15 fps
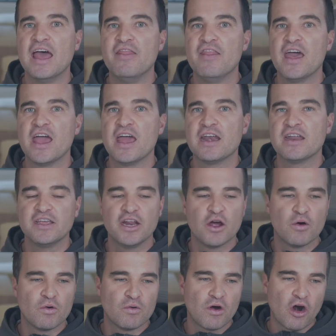And then,
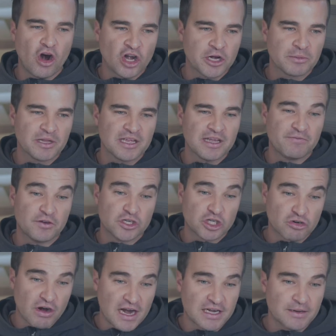arguably, if
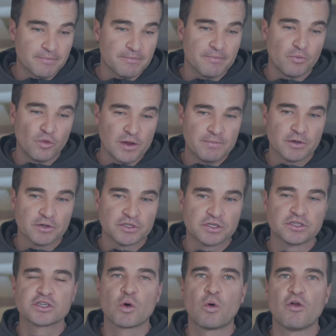you're trying to
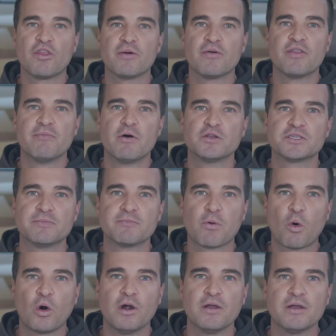rebuild your score, the most
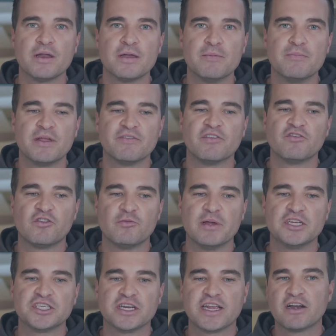important bit of
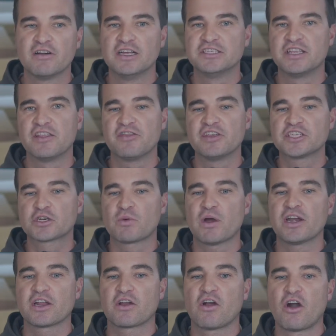information here is that this
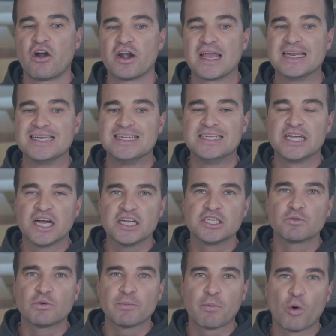credit card
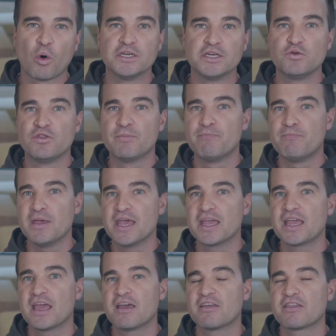does report to the
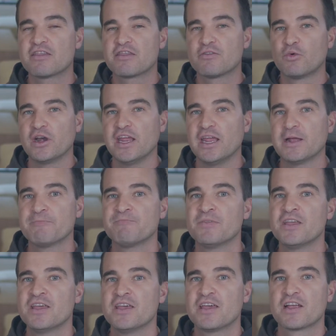big three
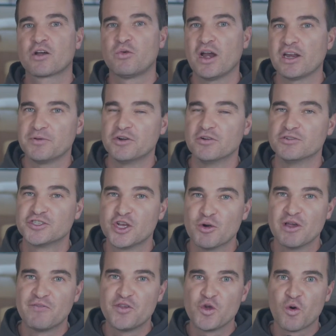credit bureaus.
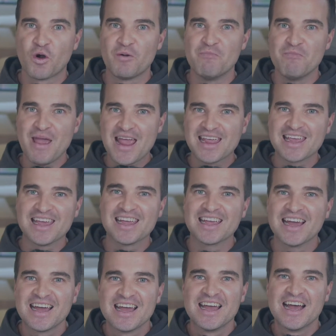So if you are
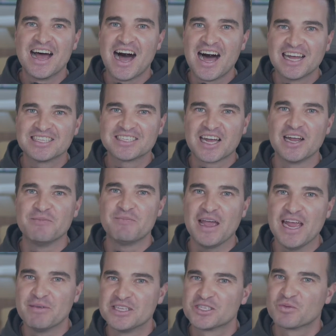making on-time
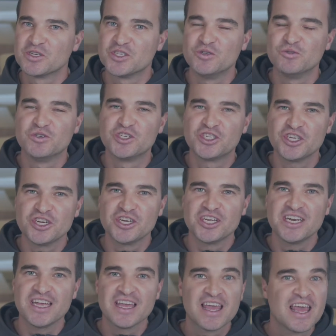payments, which you
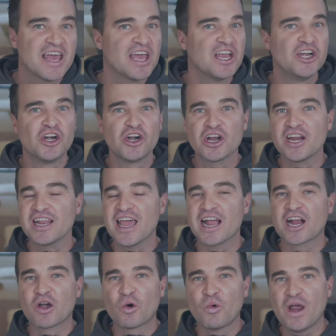should, you're going to
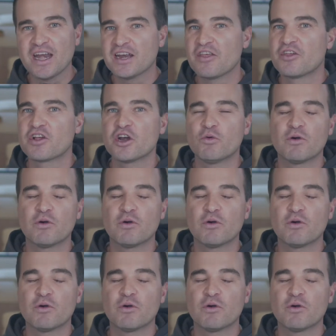get credit.